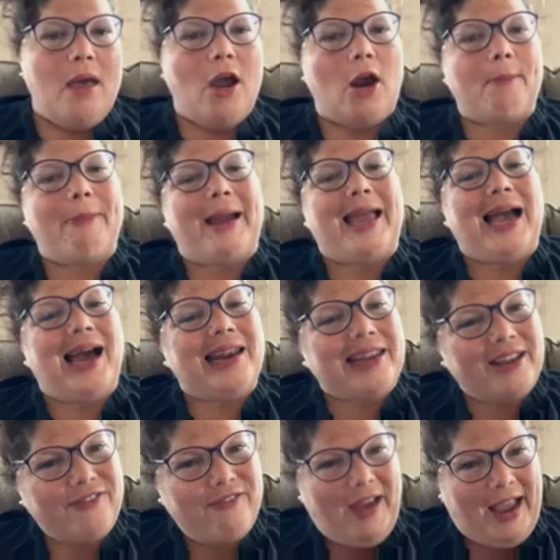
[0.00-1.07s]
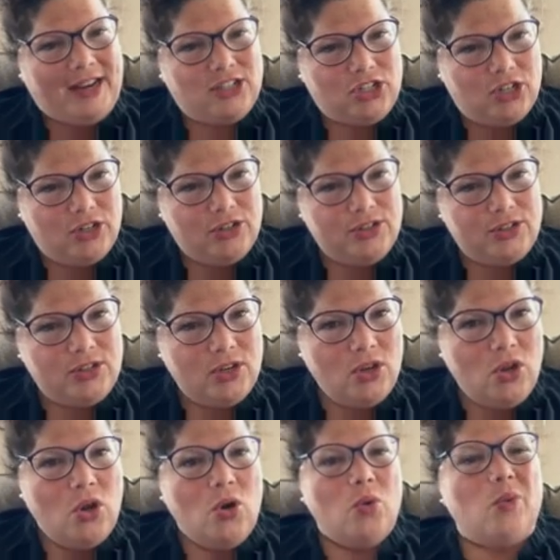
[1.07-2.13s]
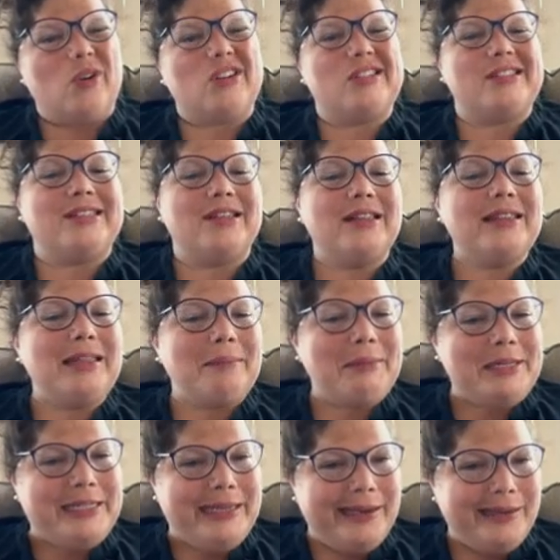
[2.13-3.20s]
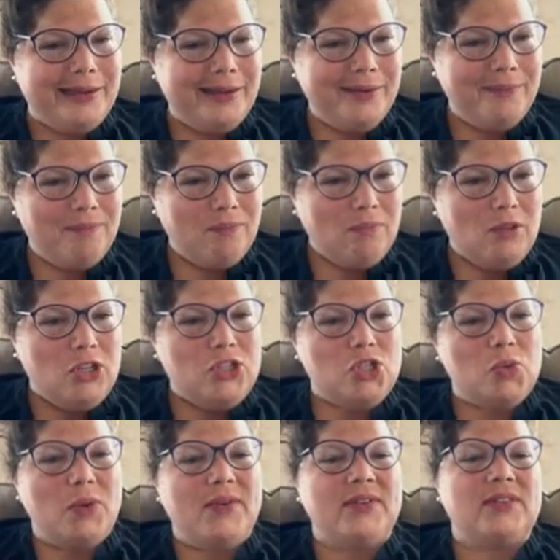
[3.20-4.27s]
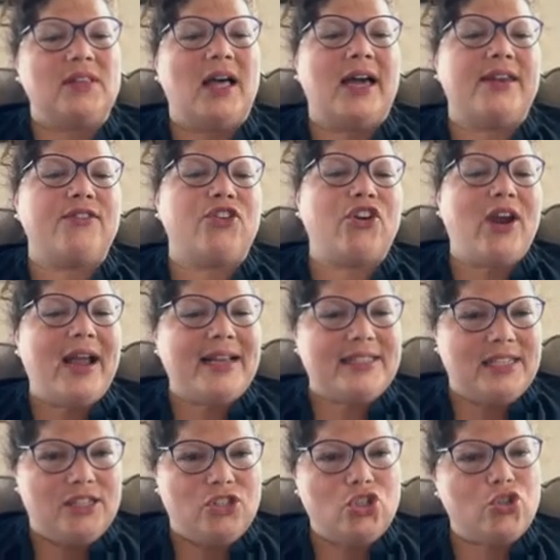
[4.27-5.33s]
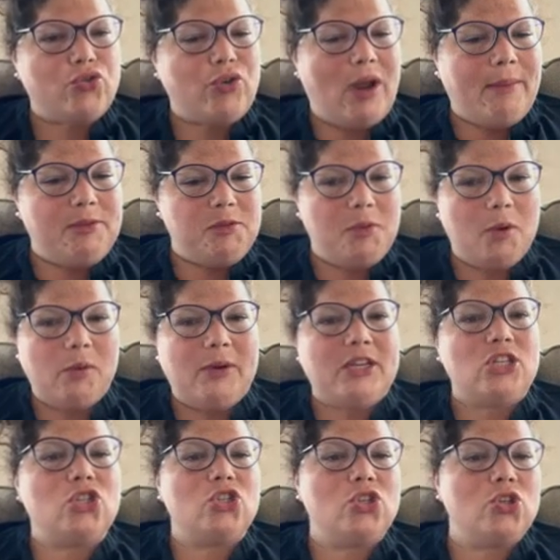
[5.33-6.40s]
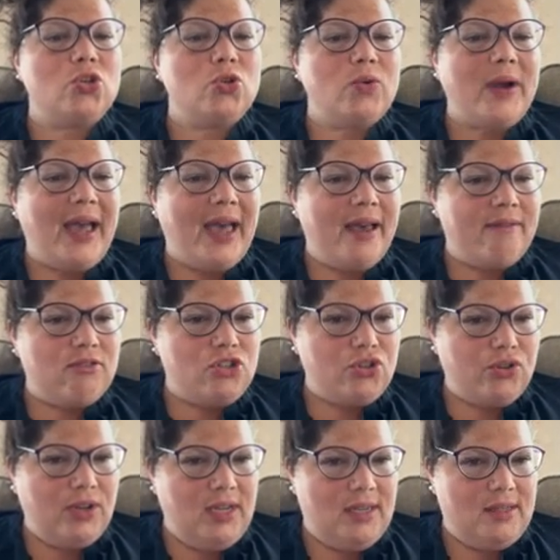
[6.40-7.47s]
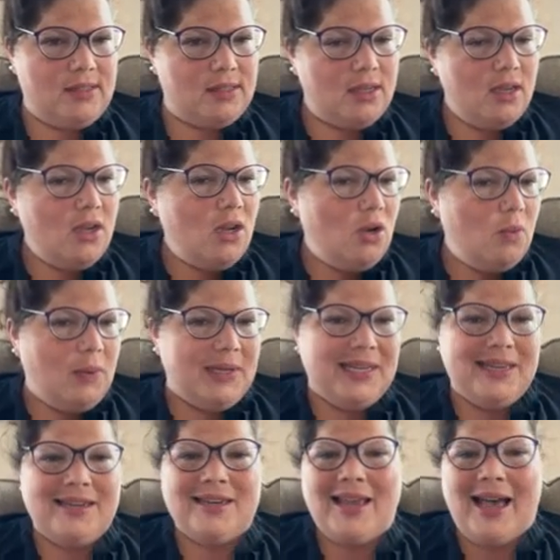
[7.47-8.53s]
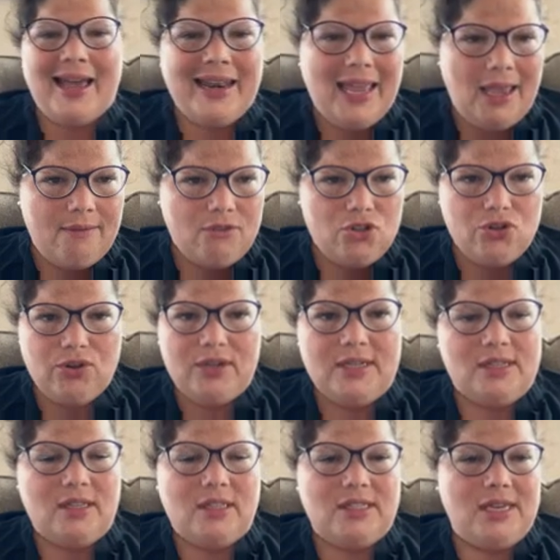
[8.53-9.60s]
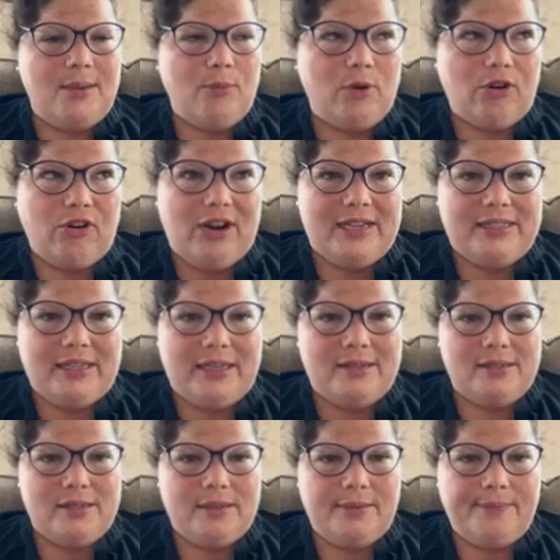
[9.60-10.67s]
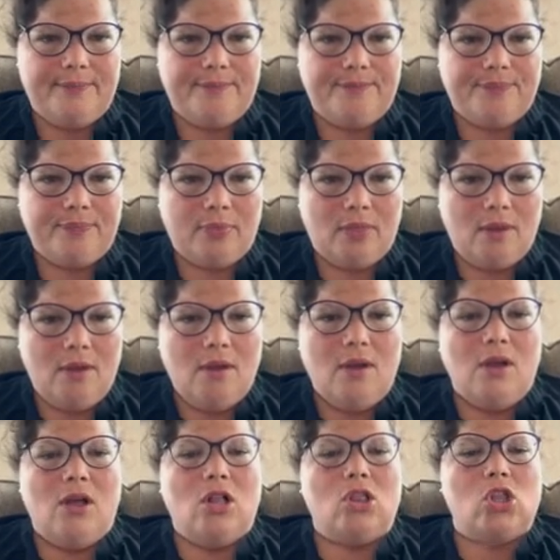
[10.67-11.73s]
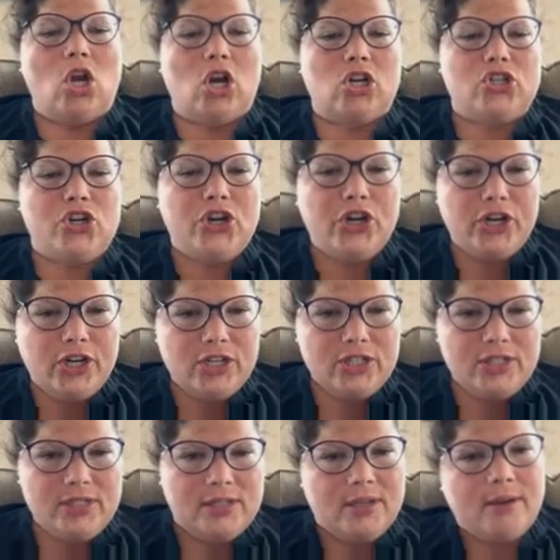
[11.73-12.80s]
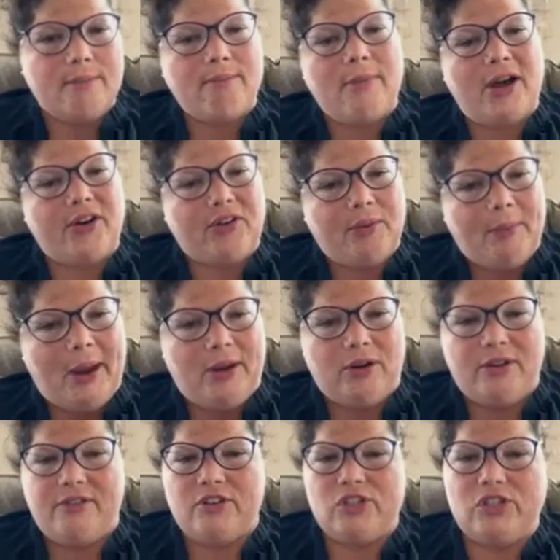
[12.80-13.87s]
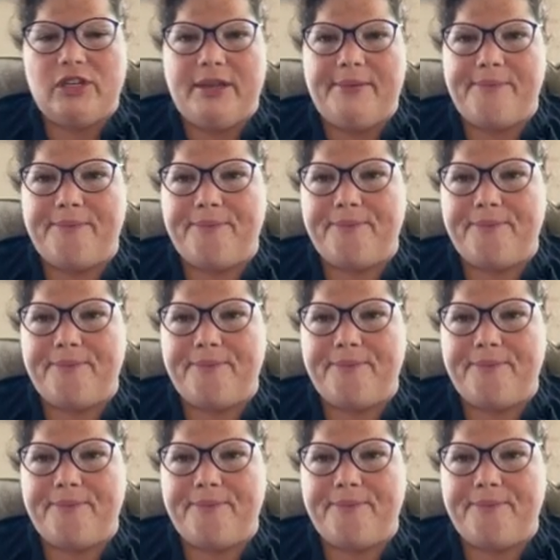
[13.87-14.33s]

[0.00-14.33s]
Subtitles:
Our biotic factors, we're still limited, so we have a lot of grasses, shrubs, but we do have trees. We did not have trees in the temperate grasslands. Large herds, moderate biodiversity.